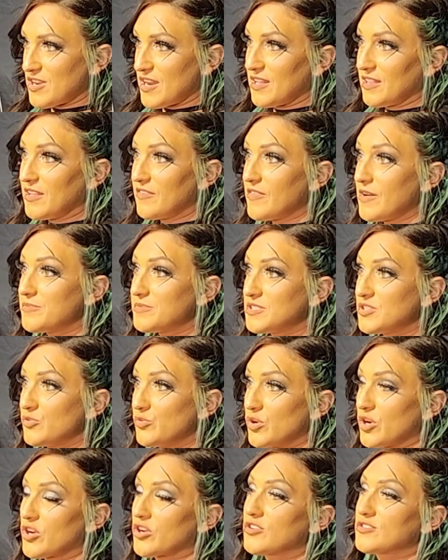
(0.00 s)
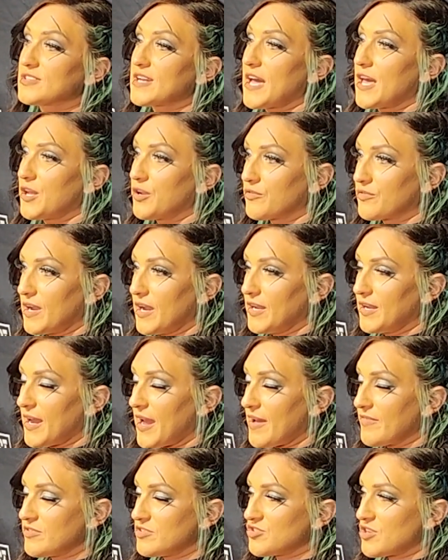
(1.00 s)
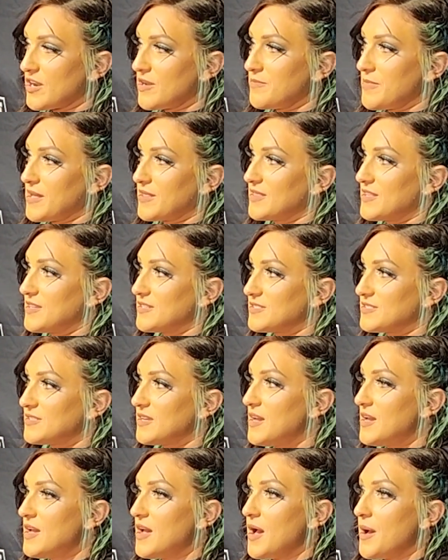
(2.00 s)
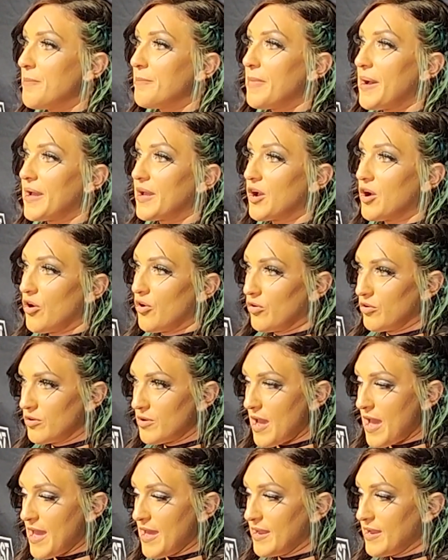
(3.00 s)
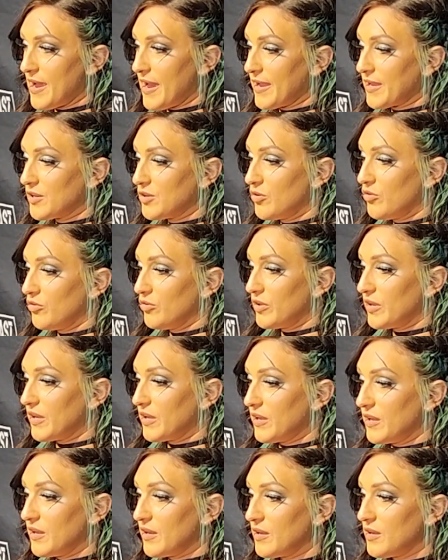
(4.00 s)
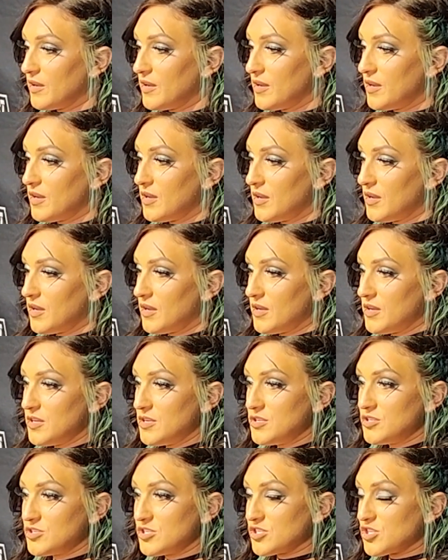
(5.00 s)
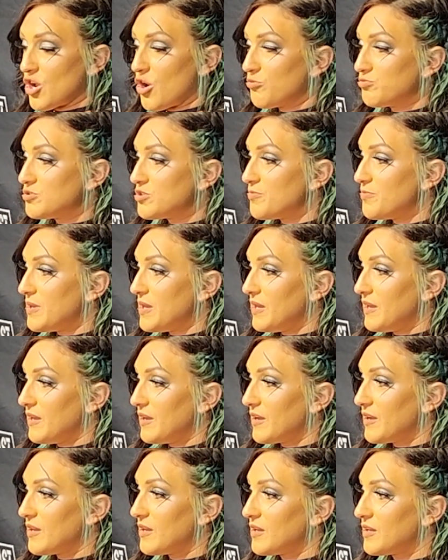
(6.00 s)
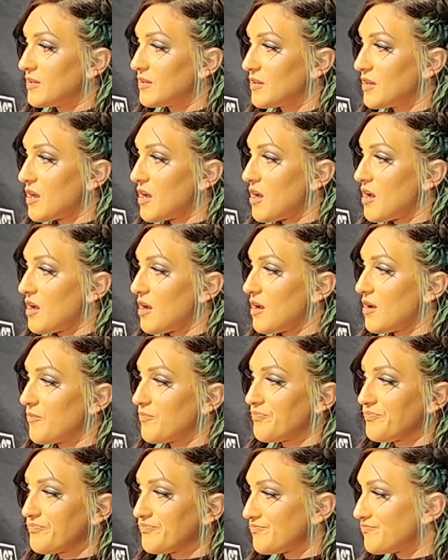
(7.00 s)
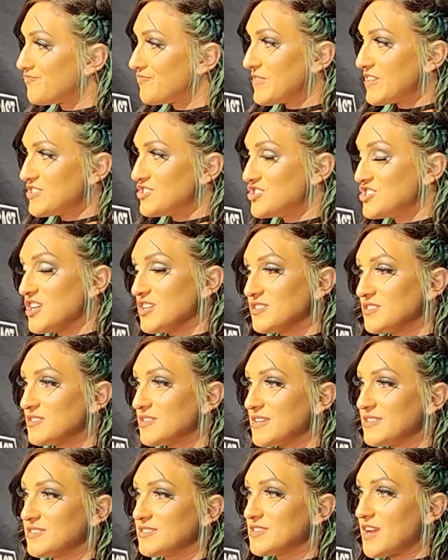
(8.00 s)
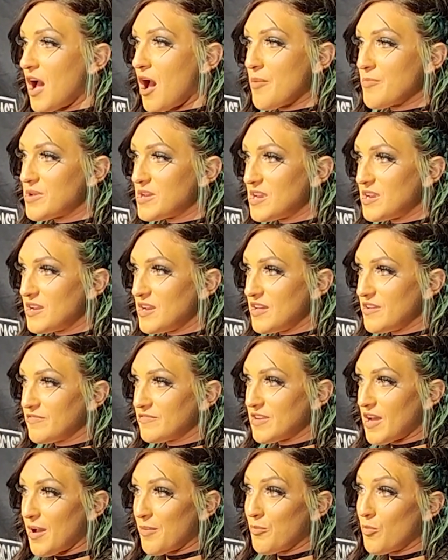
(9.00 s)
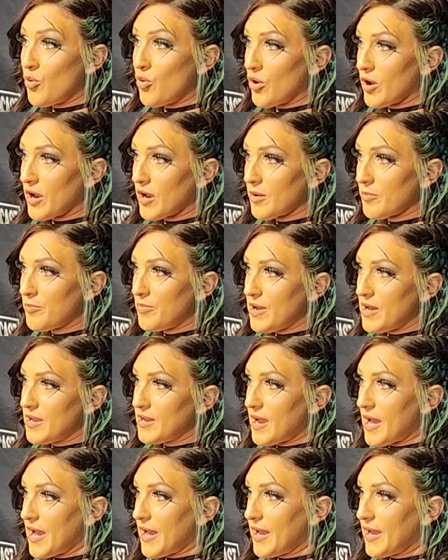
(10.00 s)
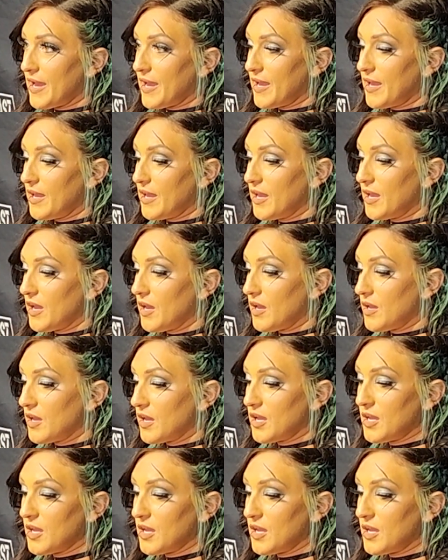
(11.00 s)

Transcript: try and live up to her title reign. I have to try and make this my own, and I can only just hope to be just as dominant, if not more. But I,